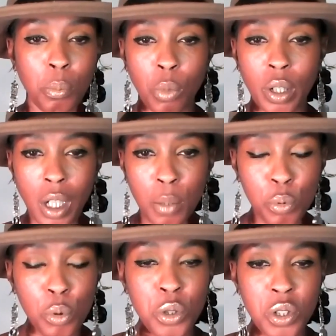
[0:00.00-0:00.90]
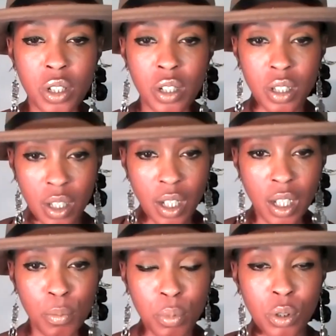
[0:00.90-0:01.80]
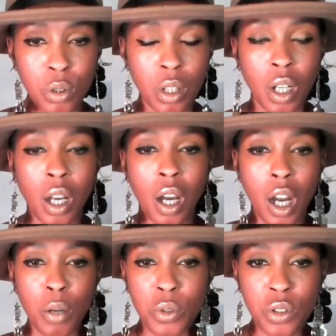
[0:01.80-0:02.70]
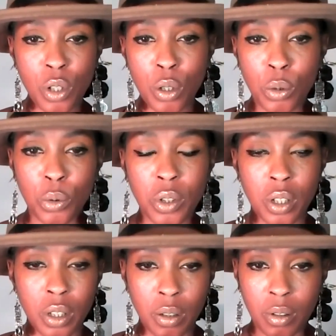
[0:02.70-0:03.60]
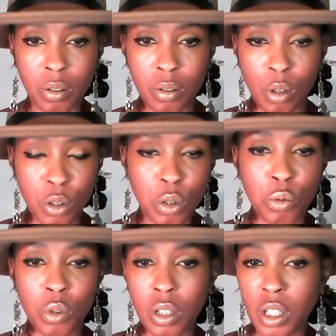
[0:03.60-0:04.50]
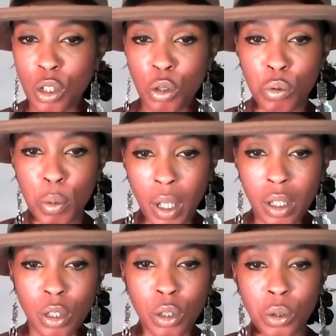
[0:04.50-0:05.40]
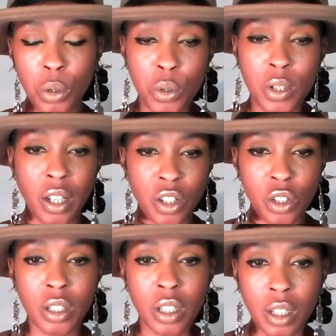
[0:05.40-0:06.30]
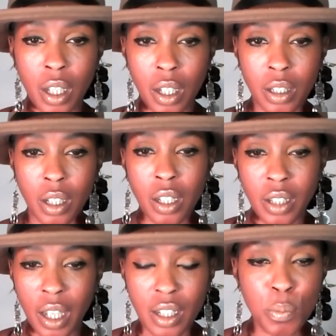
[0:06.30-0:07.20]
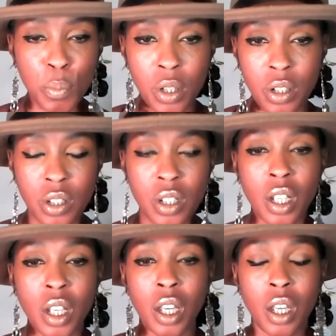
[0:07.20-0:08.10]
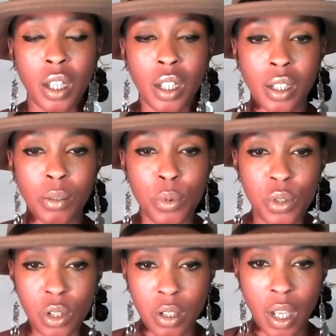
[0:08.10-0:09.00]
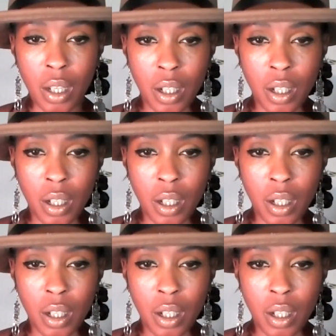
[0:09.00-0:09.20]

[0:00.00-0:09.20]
when I brought it to the table, I was told that Dr. Leo Rebello, who's actually an expert, was